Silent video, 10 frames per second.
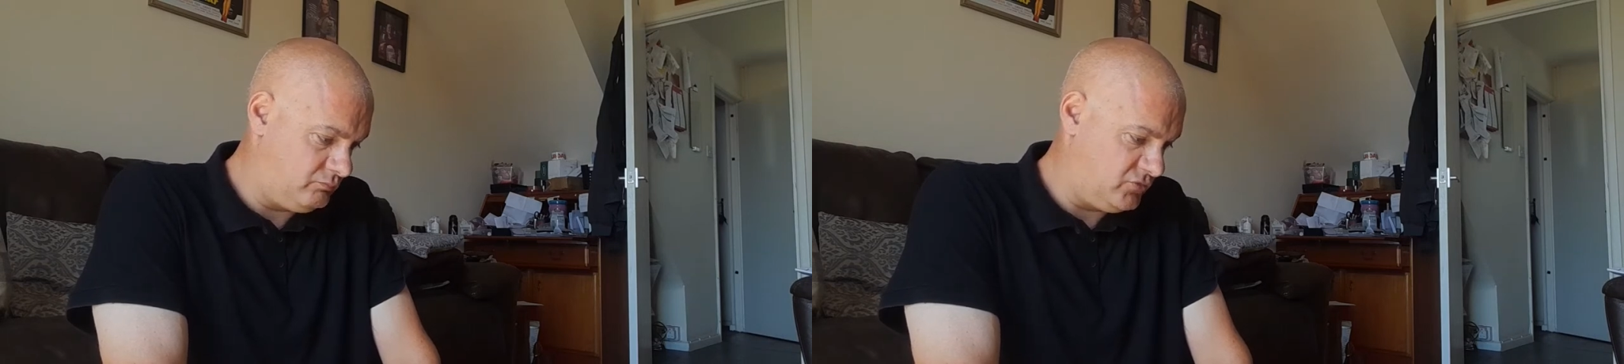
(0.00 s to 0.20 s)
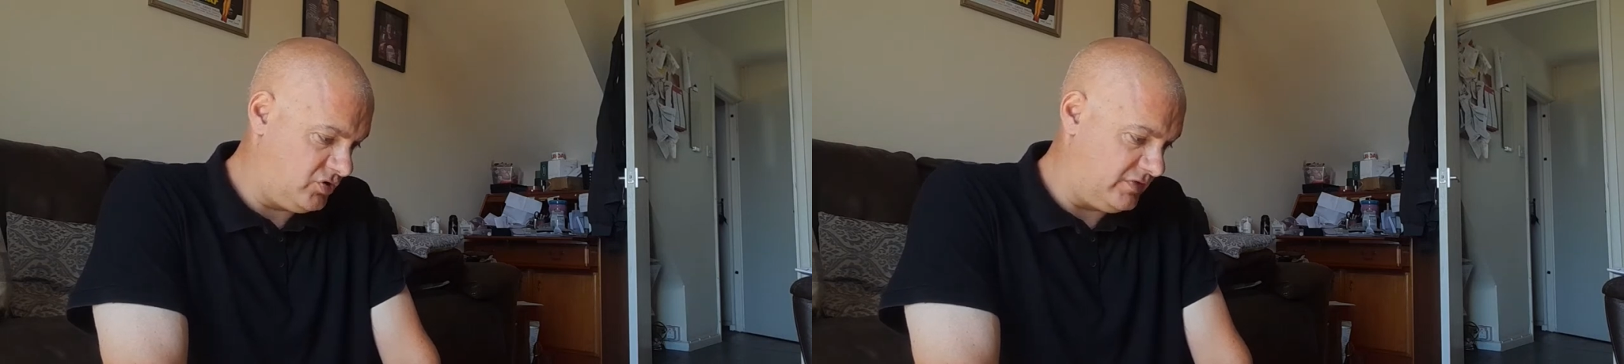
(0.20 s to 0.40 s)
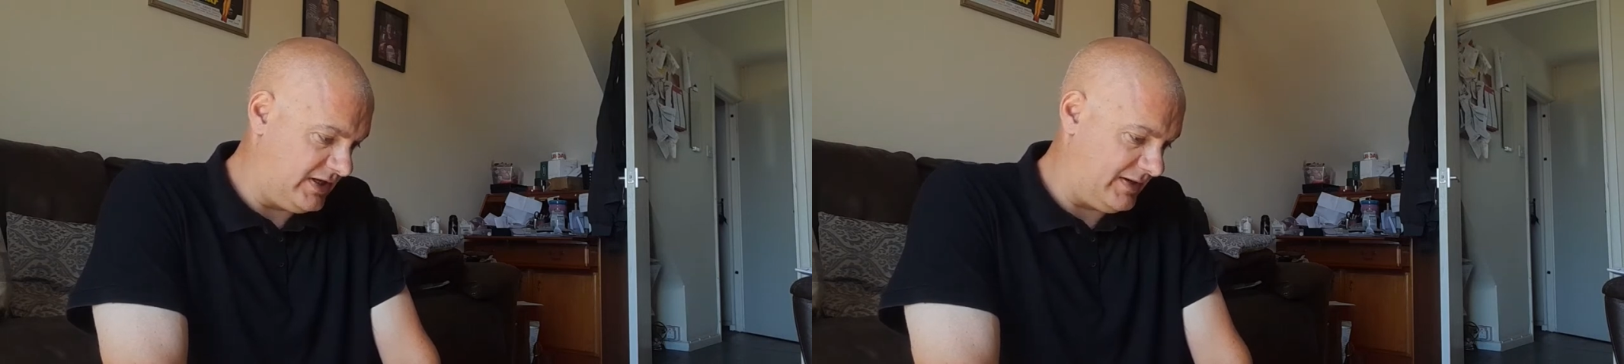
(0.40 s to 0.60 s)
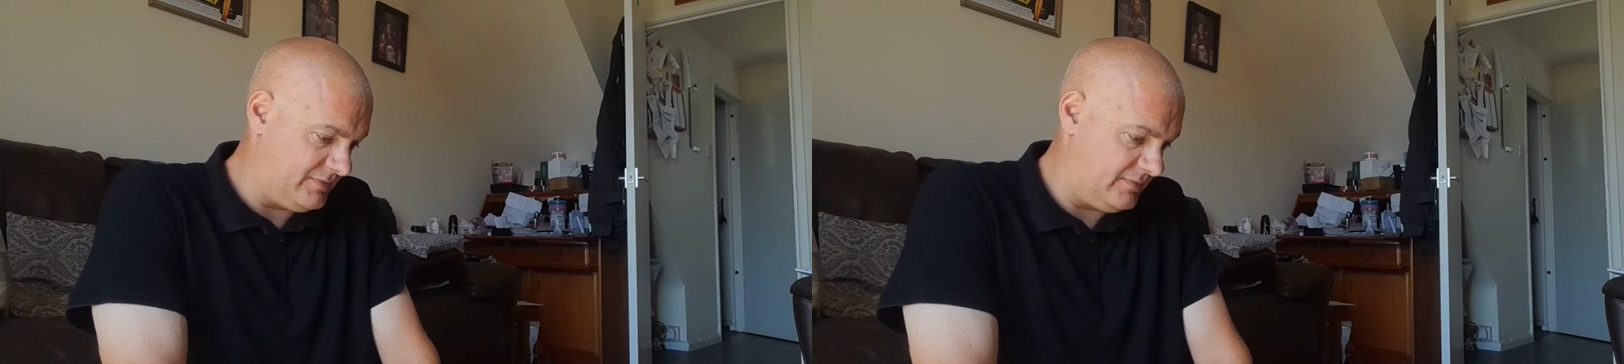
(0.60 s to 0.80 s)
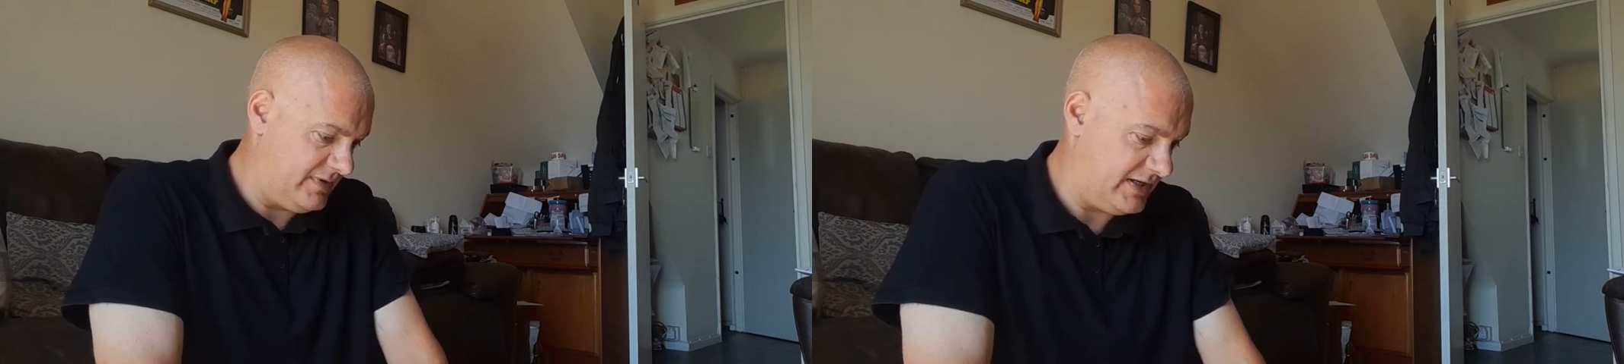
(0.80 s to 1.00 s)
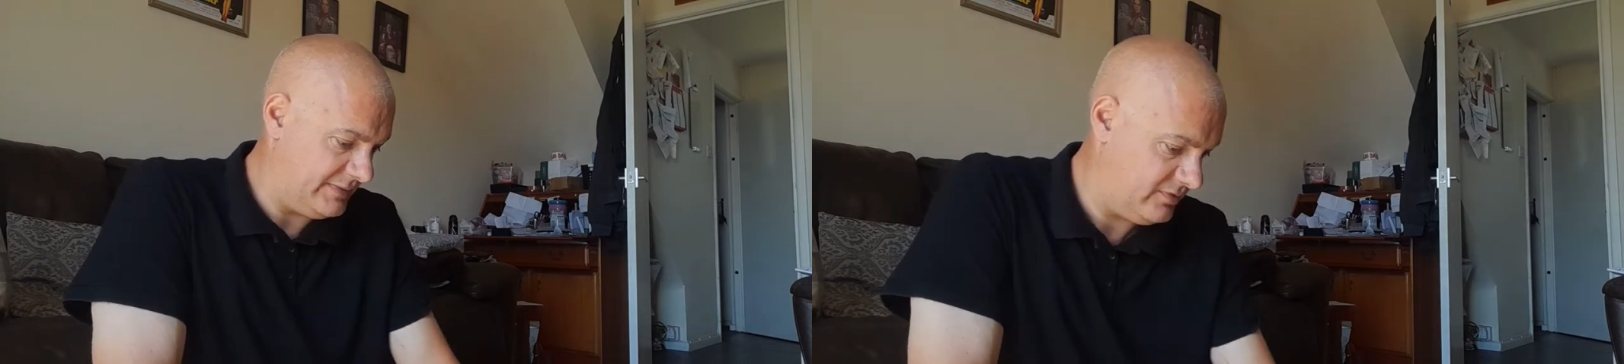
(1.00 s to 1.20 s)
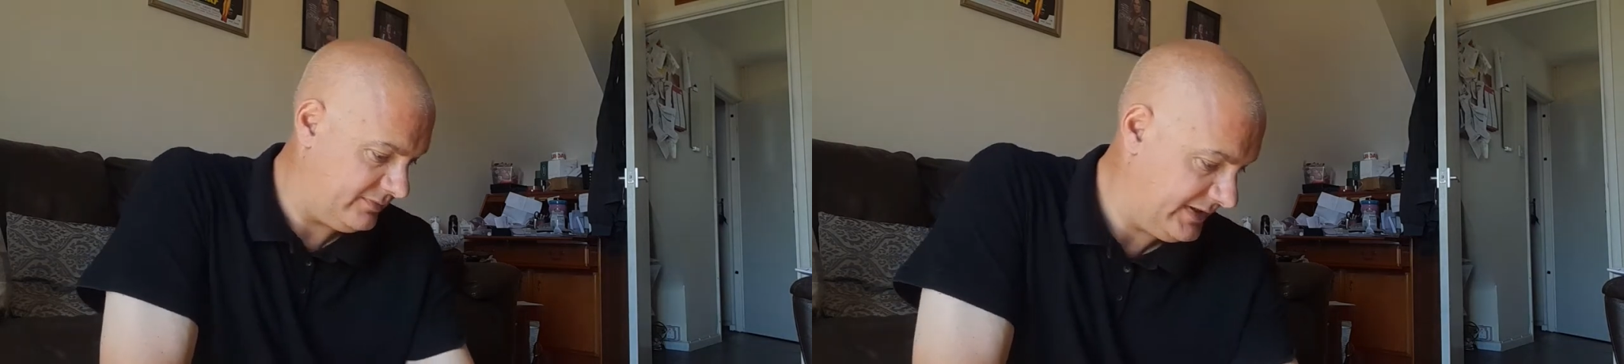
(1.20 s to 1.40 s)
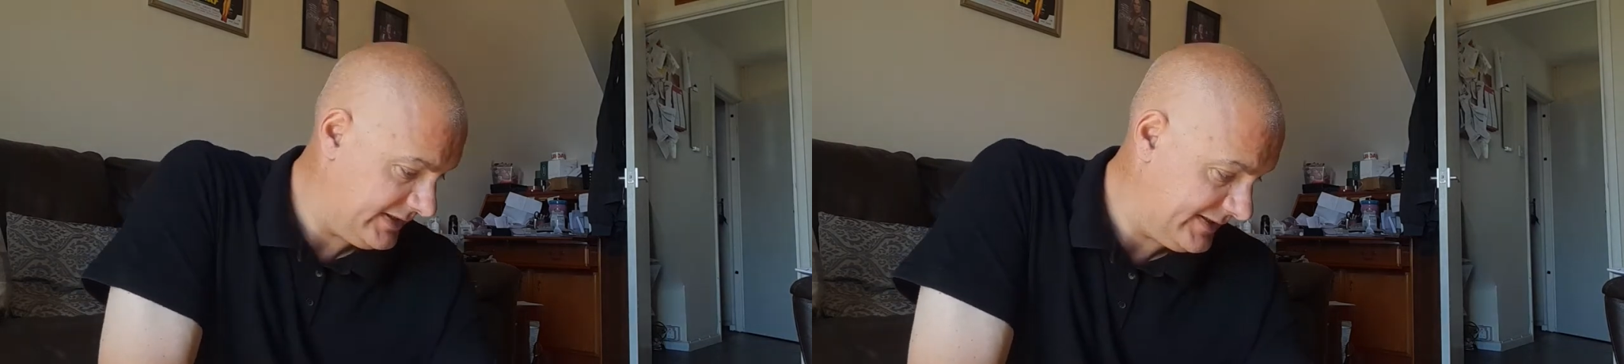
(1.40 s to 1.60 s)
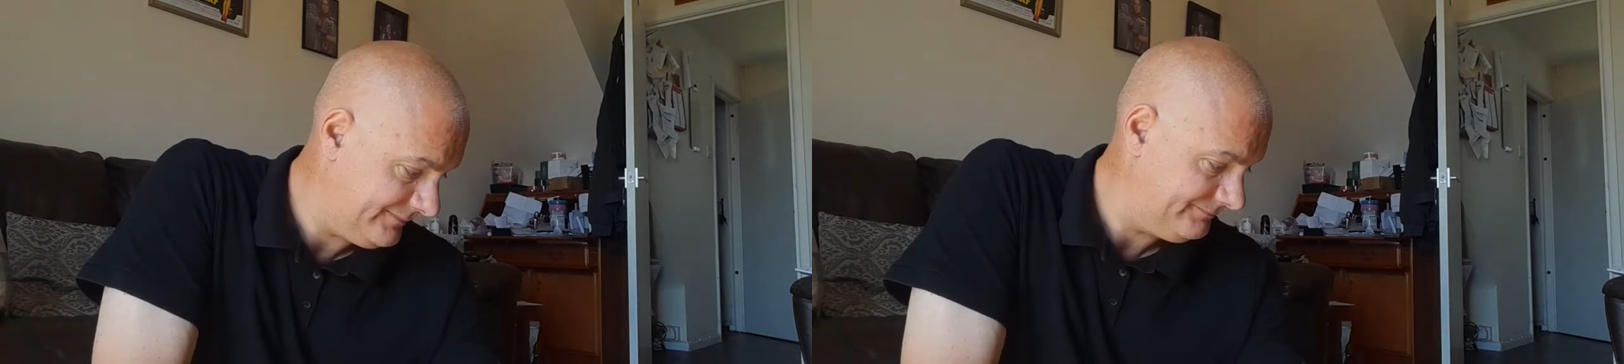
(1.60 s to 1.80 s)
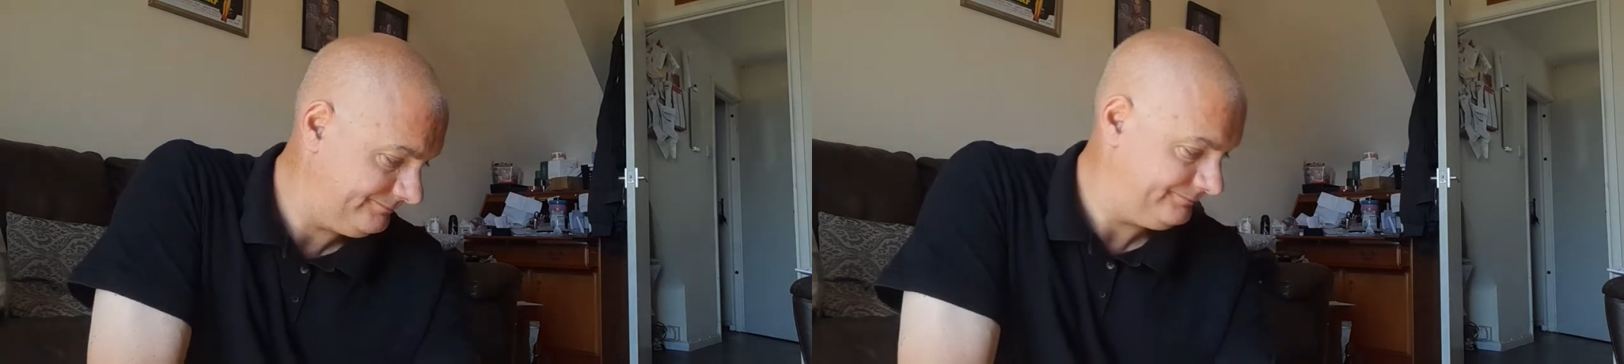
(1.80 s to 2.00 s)
not really happy about it. But
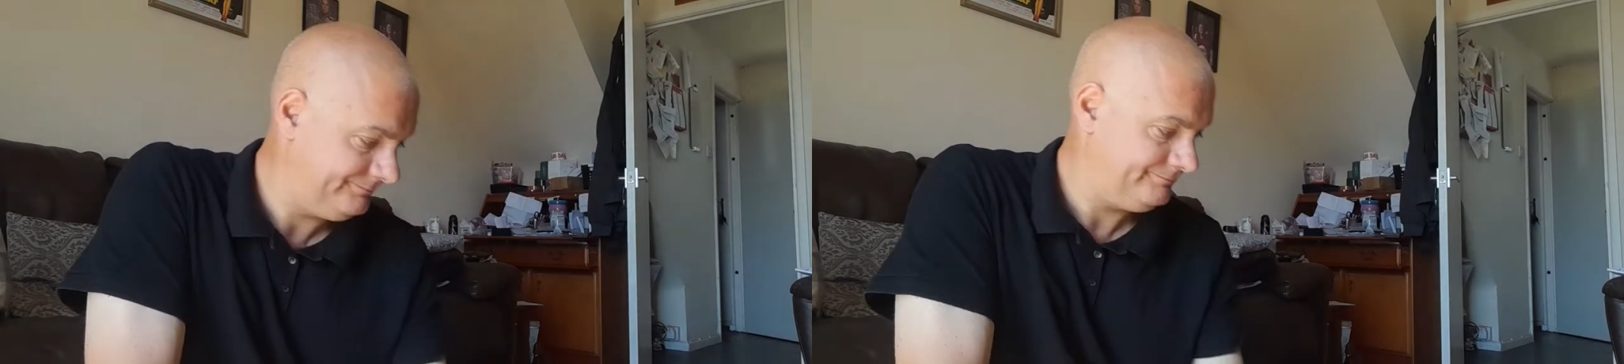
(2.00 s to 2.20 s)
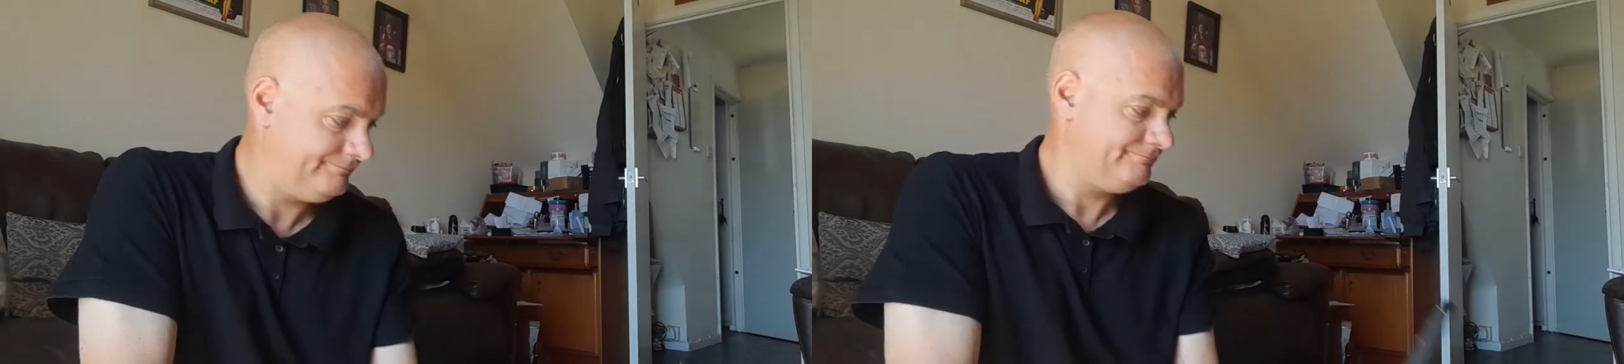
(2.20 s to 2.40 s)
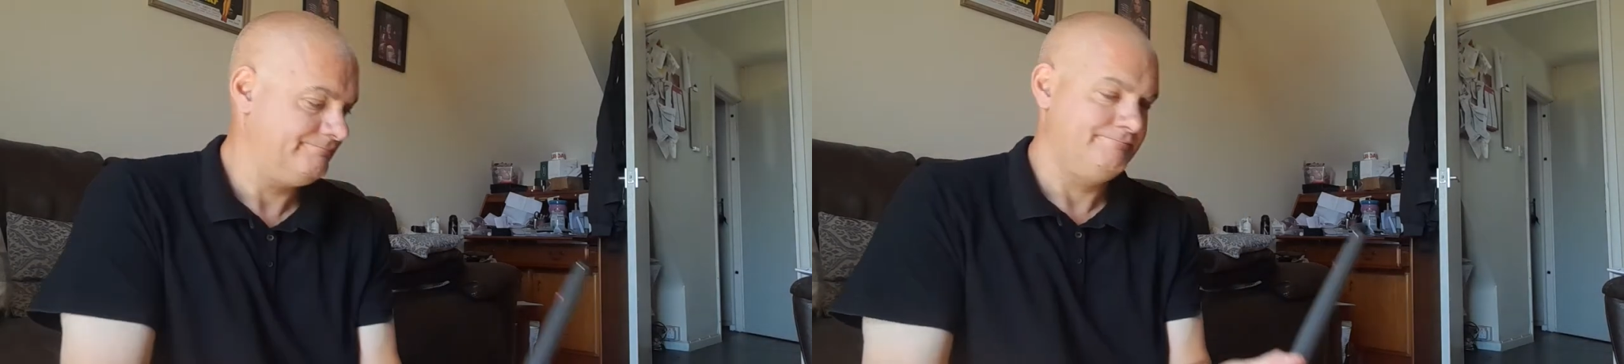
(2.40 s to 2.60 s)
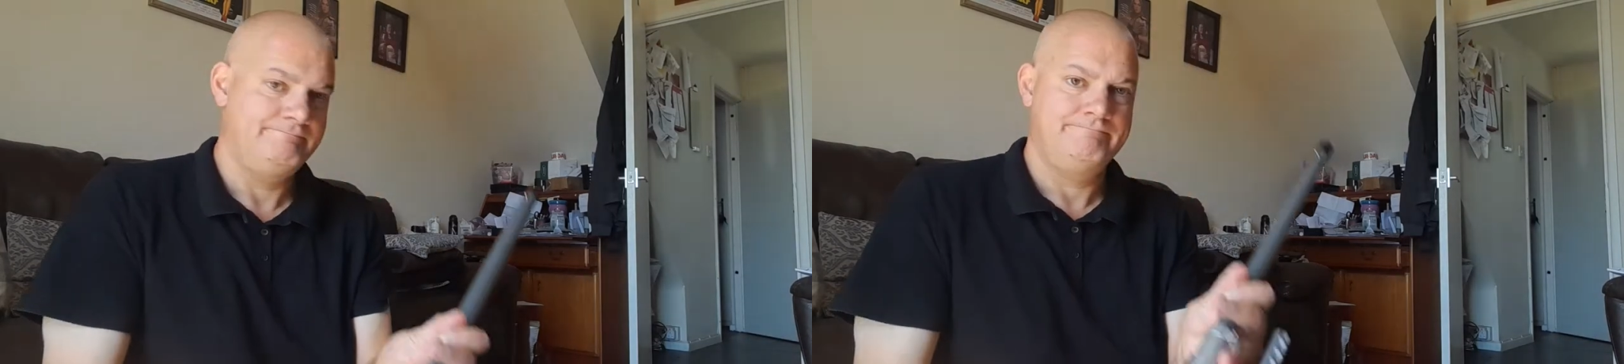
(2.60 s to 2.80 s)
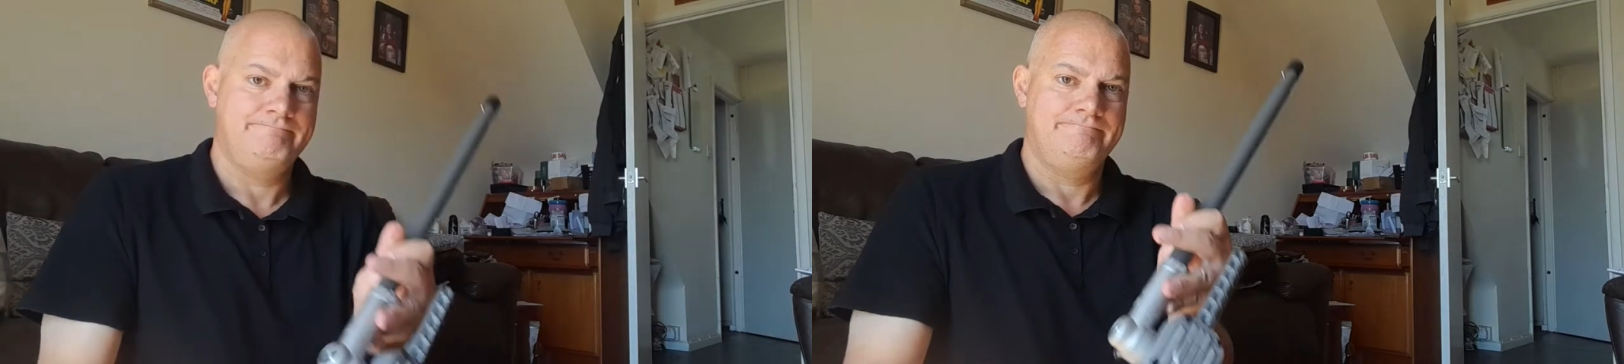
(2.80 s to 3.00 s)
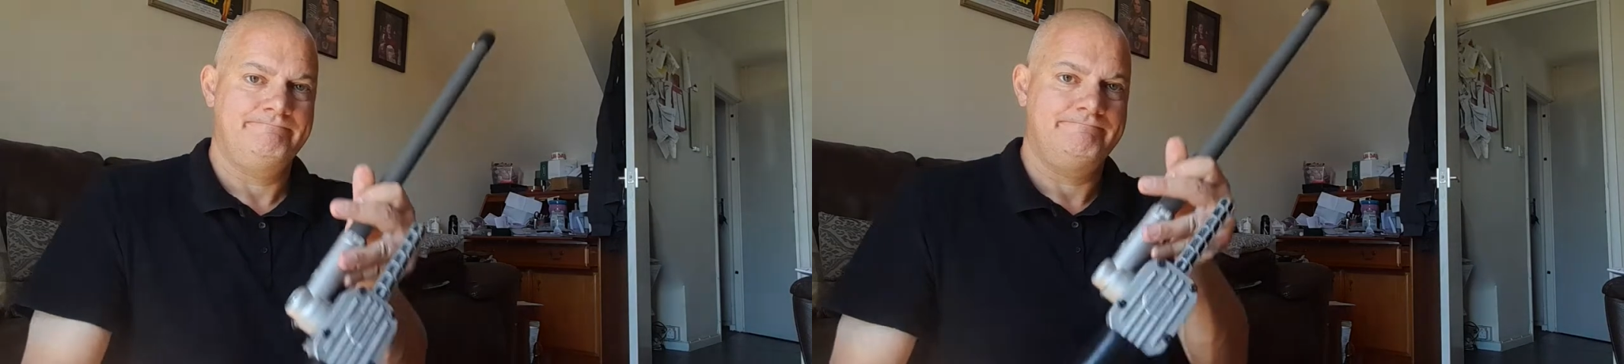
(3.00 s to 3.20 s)
yeah,